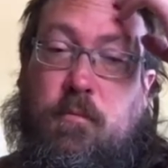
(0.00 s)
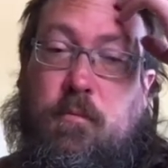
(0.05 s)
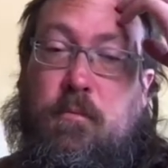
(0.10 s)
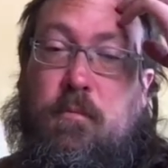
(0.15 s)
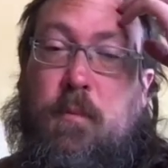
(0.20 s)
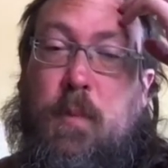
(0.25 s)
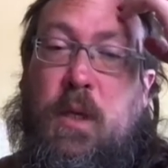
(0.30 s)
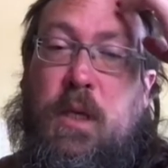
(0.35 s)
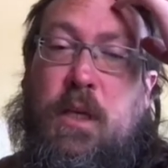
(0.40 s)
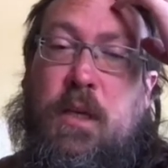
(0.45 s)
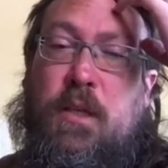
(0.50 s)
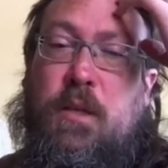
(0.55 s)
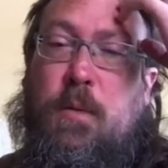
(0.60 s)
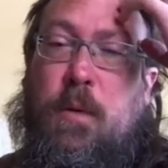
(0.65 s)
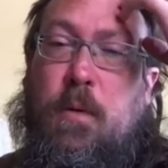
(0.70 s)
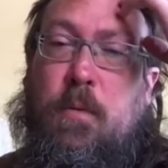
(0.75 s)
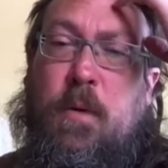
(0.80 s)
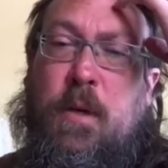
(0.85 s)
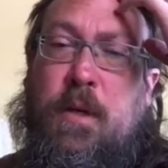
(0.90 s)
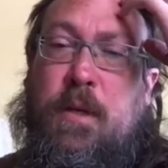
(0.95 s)
Because we
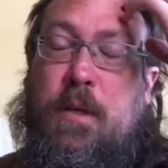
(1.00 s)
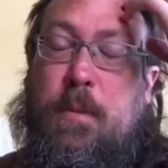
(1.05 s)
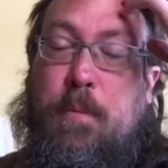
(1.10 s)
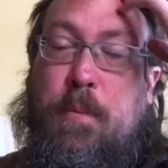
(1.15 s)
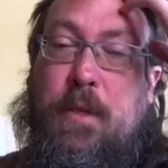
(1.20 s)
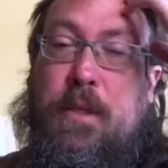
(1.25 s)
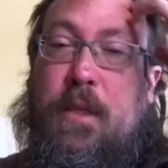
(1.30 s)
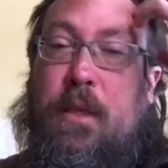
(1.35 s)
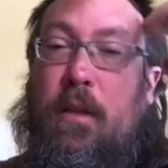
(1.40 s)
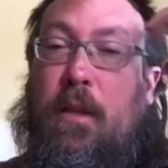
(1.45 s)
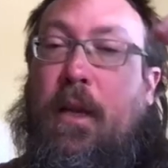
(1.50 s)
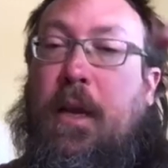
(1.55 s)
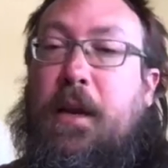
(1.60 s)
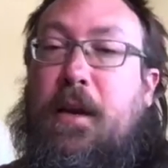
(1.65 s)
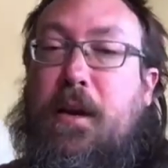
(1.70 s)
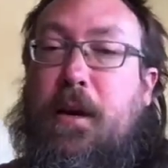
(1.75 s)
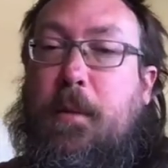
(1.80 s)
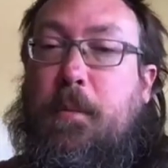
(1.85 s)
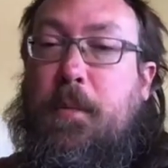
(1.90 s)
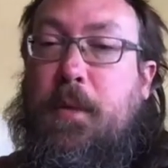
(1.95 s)
want to put the
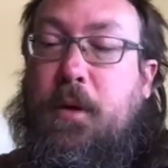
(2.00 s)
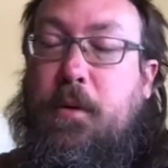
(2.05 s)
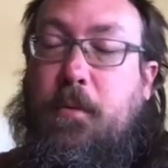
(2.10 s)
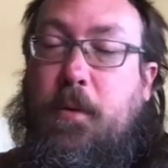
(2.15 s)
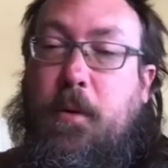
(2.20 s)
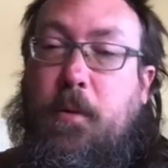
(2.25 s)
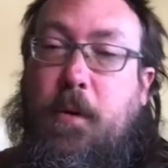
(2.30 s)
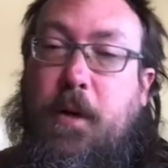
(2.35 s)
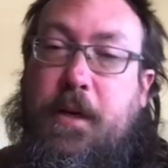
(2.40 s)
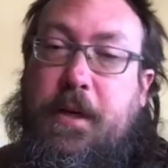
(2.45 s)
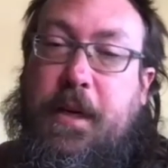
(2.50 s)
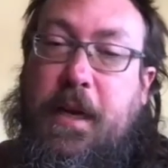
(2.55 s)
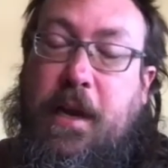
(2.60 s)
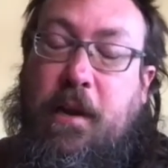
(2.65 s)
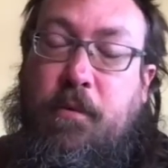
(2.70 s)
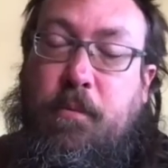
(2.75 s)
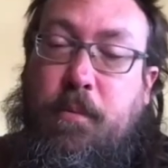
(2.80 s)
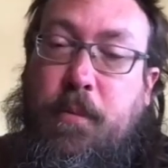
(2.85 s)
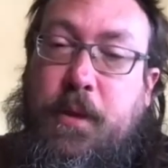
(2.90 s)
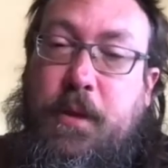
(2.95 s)
line number, we want to
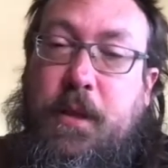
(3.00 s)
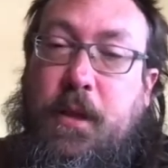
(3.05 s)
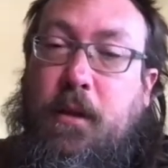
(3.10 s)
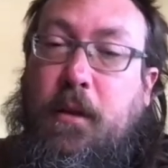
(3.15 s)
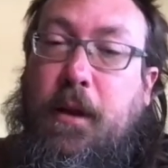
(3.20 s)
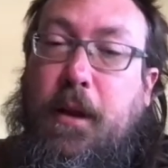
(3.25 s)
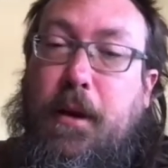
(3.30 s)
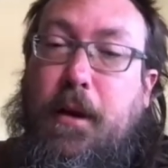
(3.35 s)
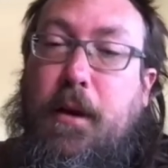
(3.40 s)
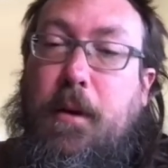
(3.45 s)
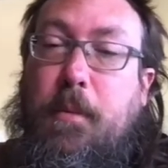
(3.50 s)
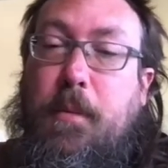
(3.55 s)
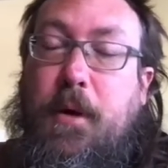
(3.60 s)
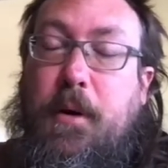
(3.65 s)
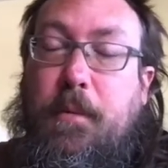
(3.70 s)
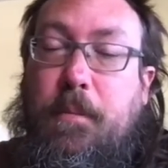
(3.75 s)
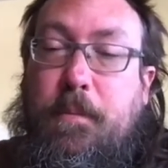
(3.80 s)
output the line number.